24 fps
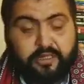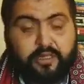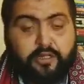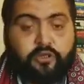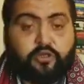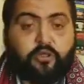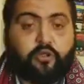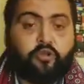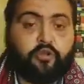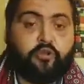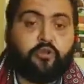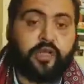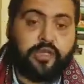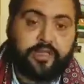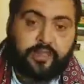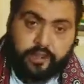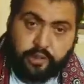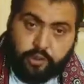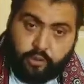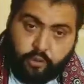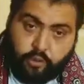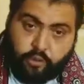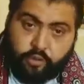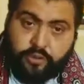So to
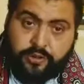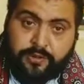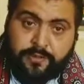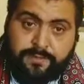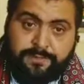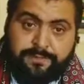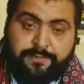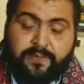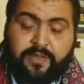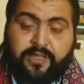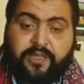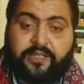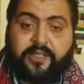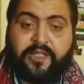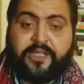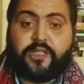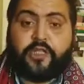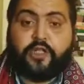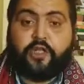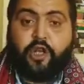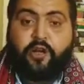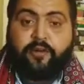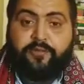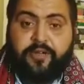conclude,
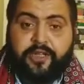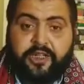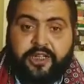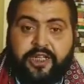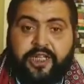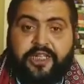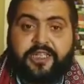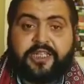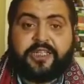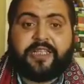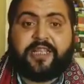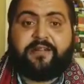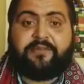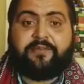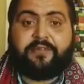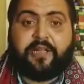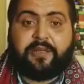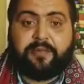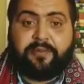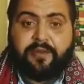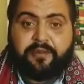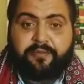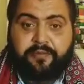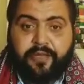this novel Tess of
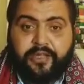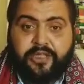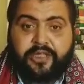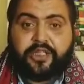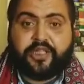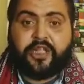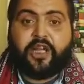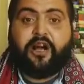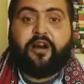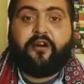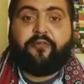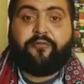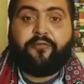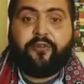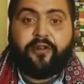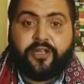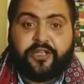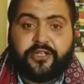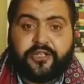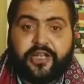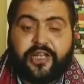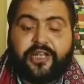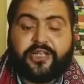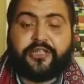D'Urbervilles
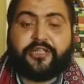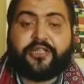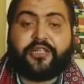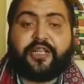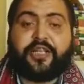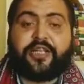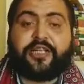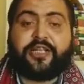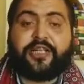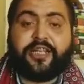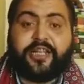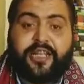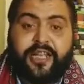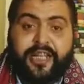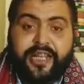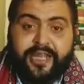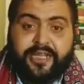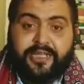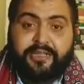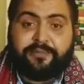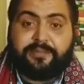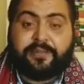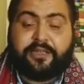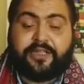offers us a
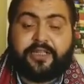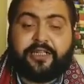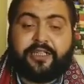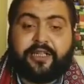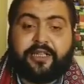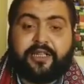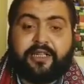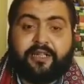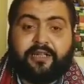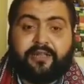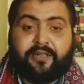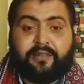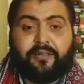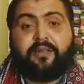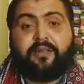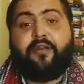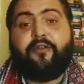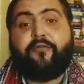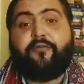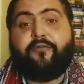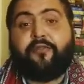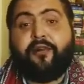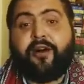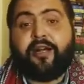great material
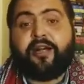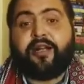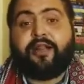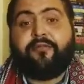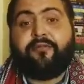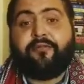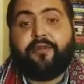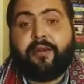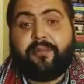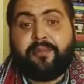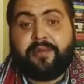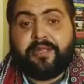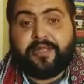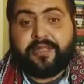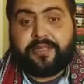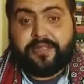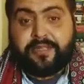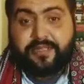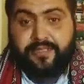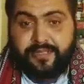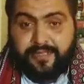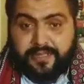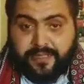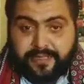for a
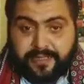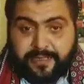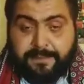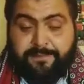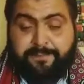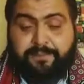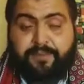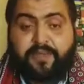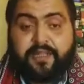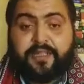feminist study.